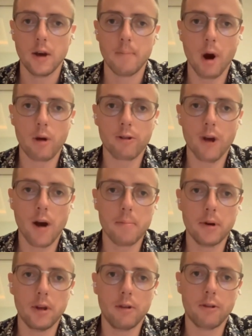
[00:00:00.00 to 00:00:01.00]
Mm-hmm. Most
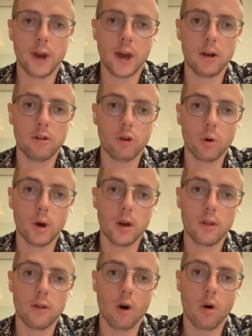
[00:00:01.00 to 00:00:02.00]
companies can't do it.
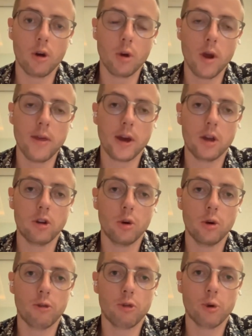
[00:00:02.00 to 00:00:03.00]
The only way they can do
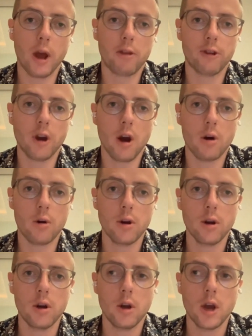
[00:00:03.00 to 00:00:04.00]
it is through SEO.
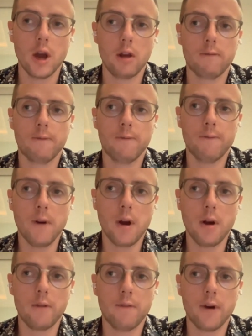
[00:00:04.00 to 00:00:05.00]
It's
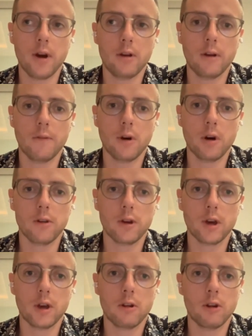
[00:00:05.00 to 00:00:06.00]
very, very difficult
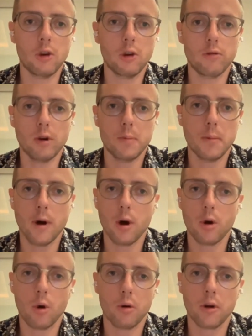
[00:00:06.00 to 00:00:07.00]
to continually
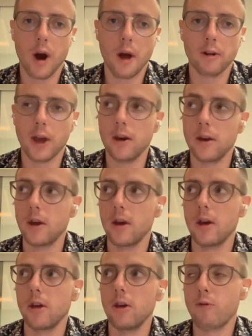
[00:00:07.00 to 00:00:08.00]
re-promote old content.
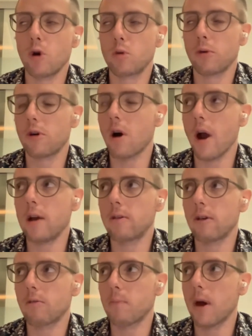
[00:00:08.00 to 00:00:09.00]
I've worked with
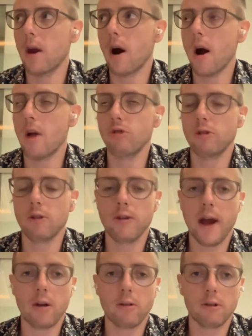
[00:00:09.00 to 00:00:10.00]
clients that spent hundreds of
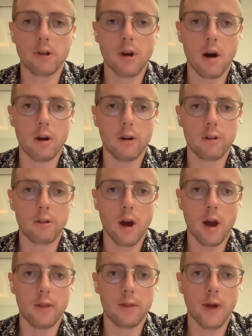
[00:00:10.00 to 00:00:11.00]
thousands of dollars
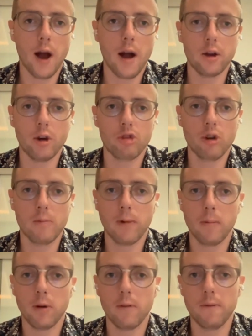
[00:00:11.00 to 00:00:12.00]
on thought leadership
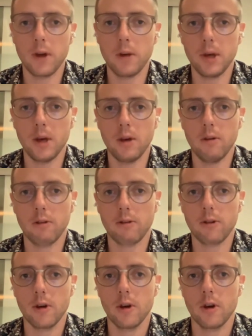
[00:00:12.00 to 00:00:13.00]
from their
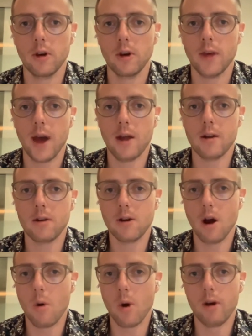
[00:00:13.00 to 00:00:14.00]
VPs that
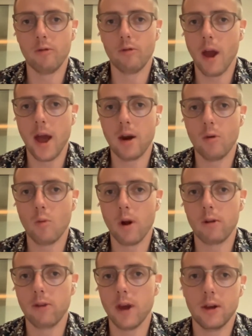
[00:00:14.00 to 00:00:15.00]
no one read
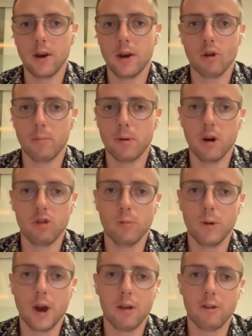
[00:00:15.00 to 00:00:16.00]
once the initial push
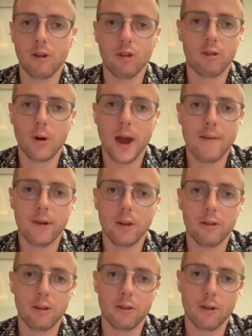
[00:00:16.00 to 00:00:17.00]
because they just don't have
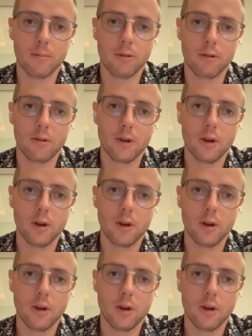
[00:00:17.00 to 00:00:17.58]
any systems.